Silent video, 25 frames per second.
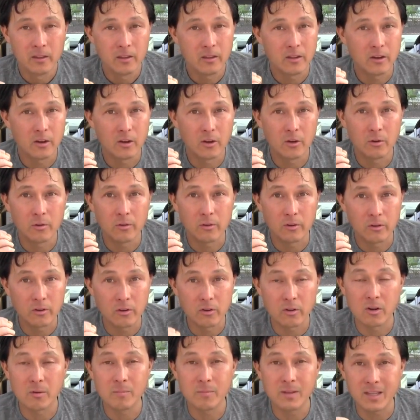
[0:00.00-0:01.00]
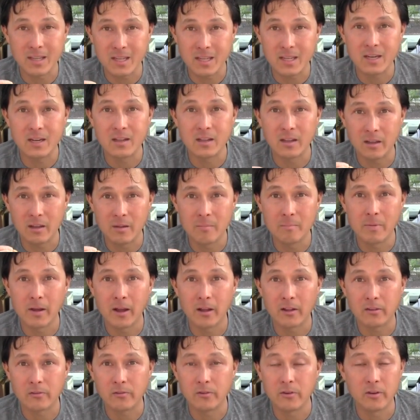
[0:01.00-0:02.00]
you know, you're going to be eating
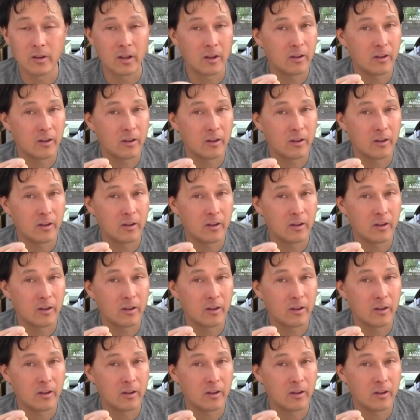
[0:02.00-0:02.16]
imbalanced food.